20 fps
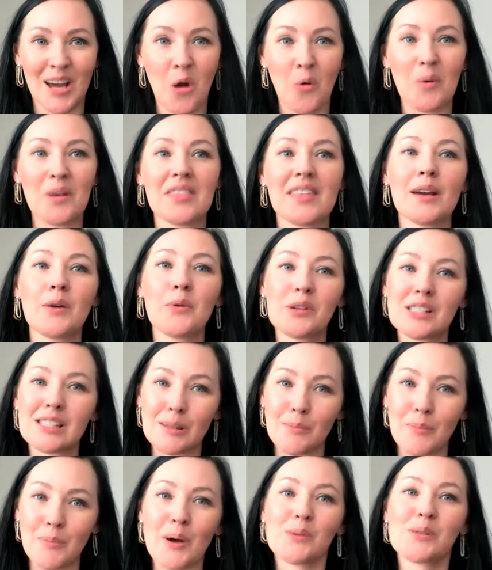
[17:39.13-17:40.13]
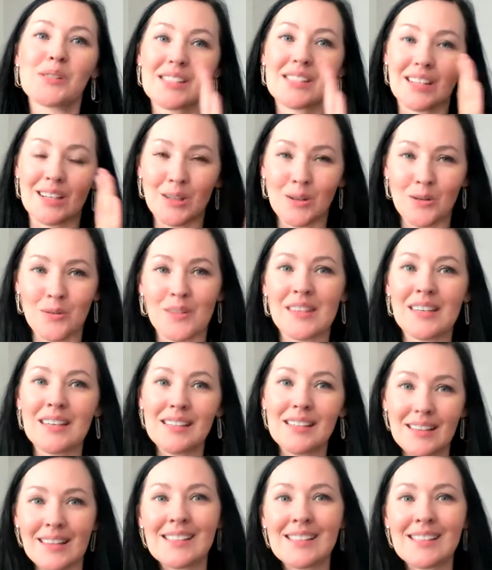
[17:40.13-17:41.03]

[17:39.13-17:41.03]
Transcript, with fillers: We think we're supposed to do the,